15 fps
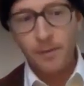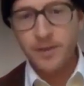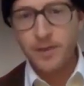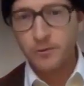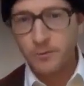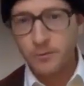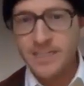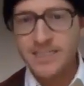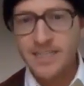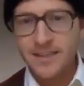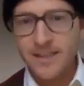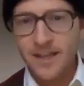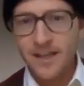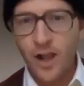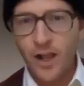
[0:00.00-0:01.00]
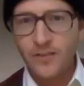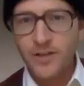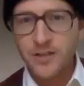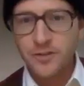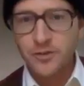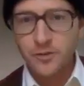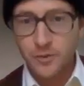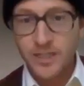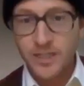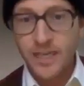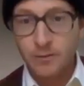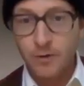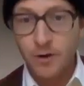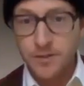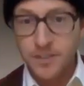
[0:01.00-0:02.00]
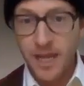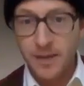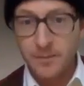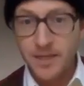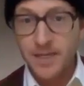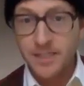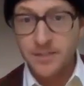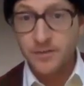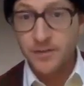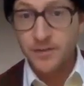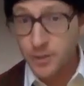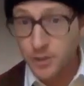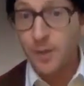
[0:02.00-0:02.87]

and really is probably the reason that all of us are drinking rosé,